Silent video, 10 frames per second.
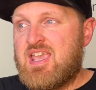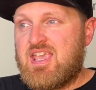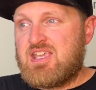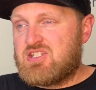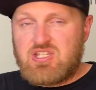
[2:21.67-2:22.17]

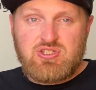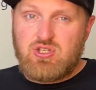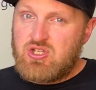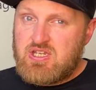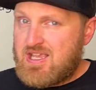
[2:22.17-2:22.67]
is as
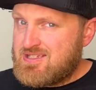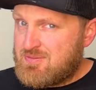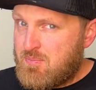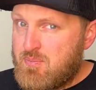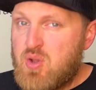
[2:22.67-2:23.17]
good
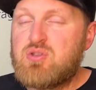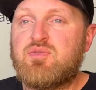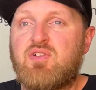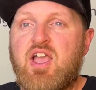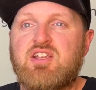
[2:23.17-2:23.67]
as most
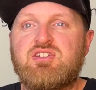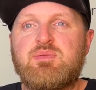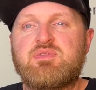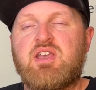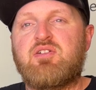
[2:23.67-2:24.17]

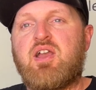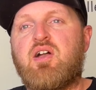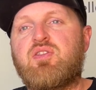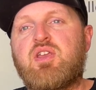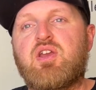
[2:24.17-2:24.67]
flagships that are out there.